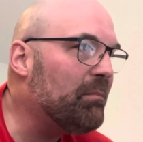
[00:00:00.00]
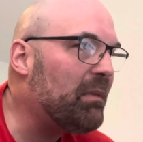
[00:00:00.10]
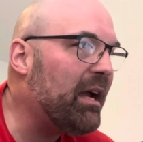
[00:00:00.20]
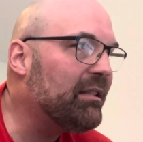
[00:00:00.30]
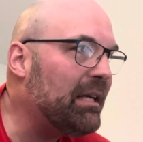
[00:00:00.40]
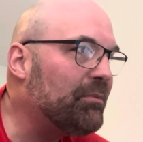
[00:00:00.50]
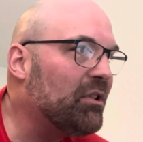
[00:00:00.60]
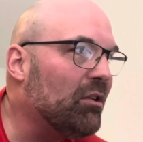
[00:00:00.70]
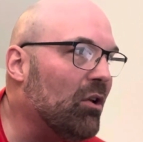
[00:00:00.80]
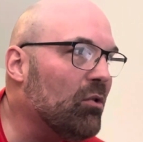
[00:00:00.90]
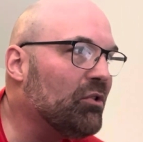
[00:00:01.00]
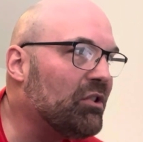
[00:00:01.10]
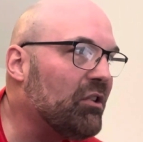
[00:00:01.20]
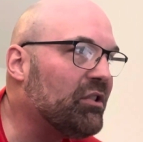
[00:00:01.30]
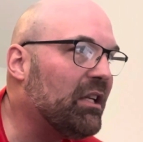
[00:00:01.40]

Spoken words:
and by exception, a local church that